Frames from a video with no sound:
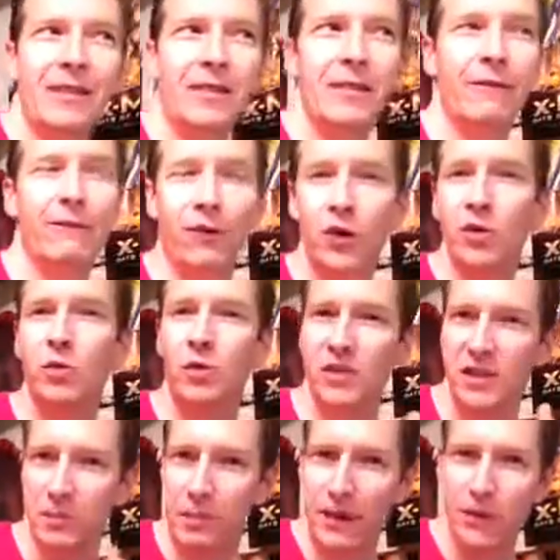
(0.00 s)
The first one is
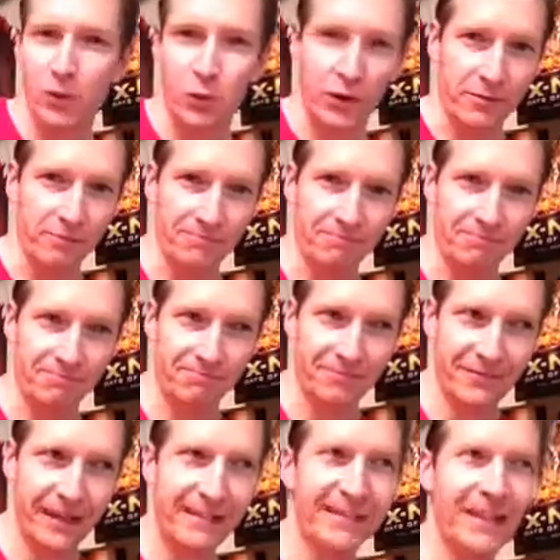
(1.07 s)
the best one.
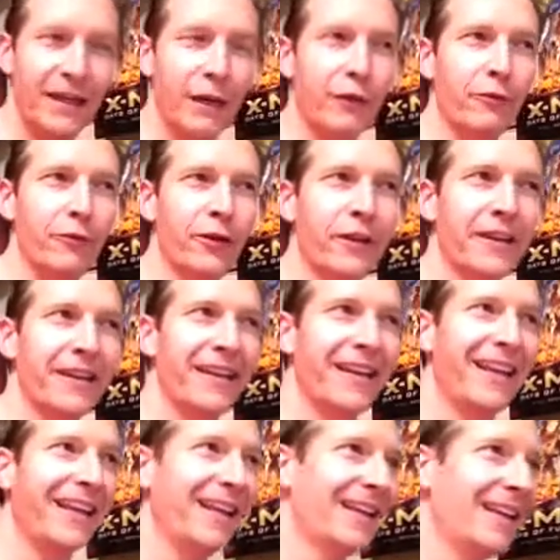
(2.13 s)
1983.
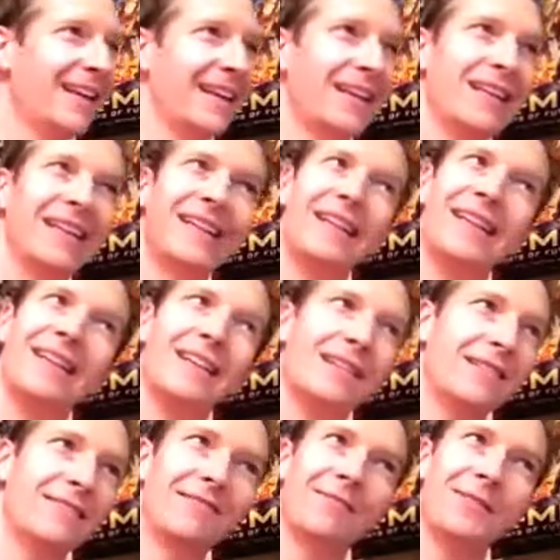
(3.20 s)

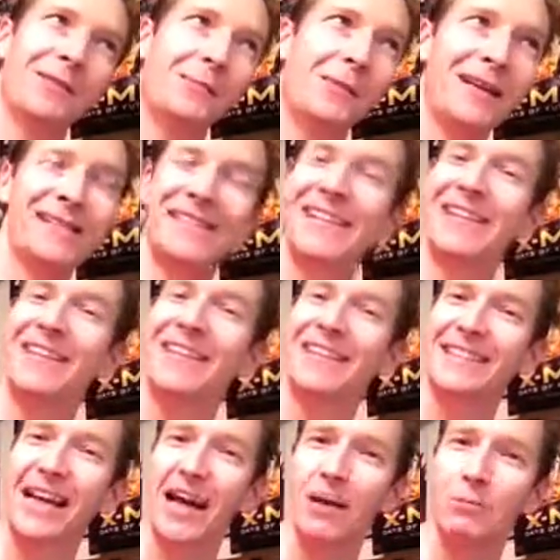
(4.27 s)
The best scene in the
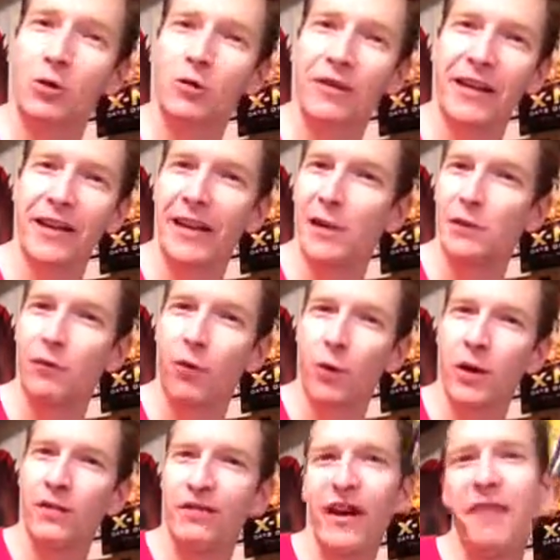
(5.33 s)
entire movie is
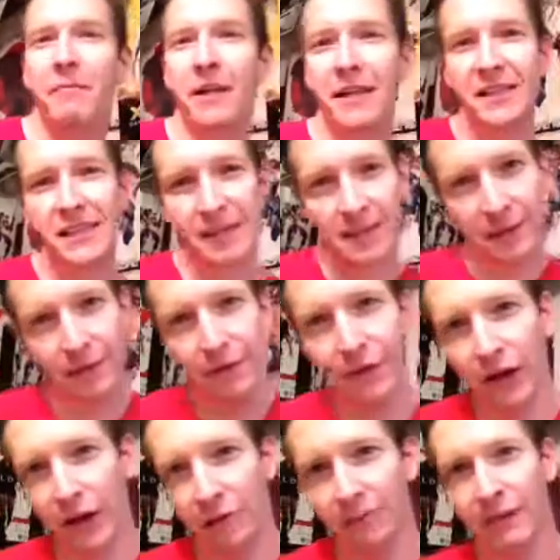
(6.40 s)
45 minutes into the
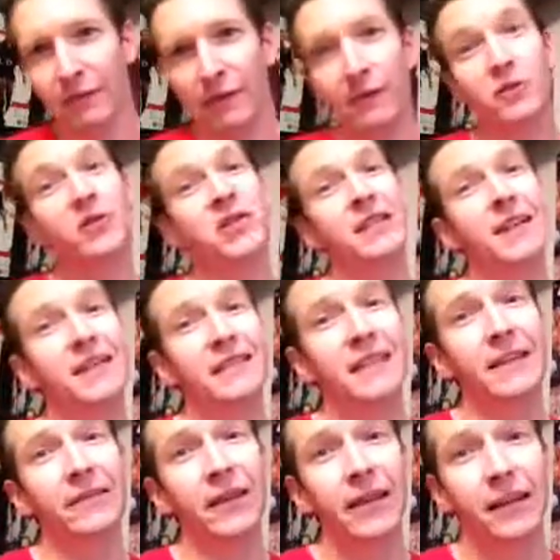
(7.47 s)
film. If you ever see it on
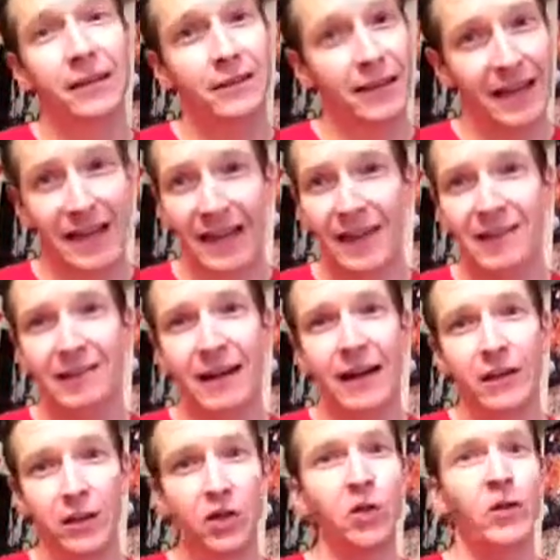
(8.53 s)
TV at 8
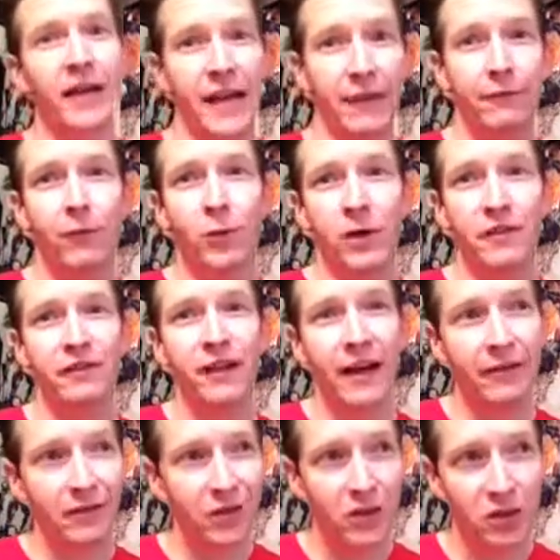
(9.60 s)
o'clock, you know at
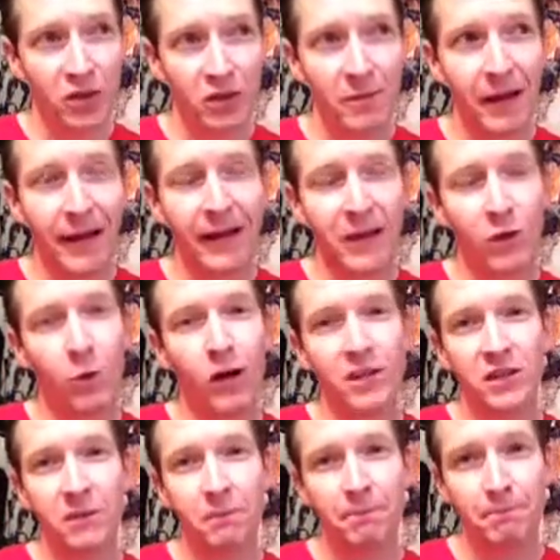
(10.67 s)
8:45 you can turn back in to
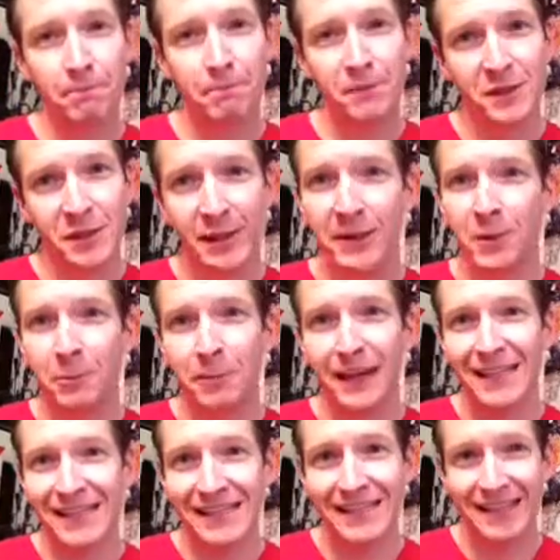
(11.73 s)
watch the single
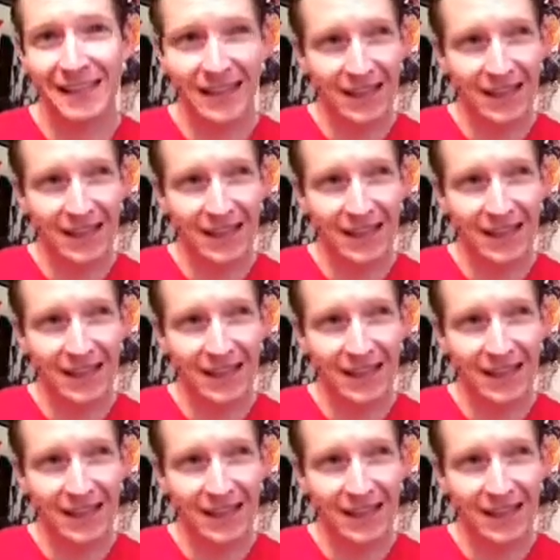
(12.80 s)
best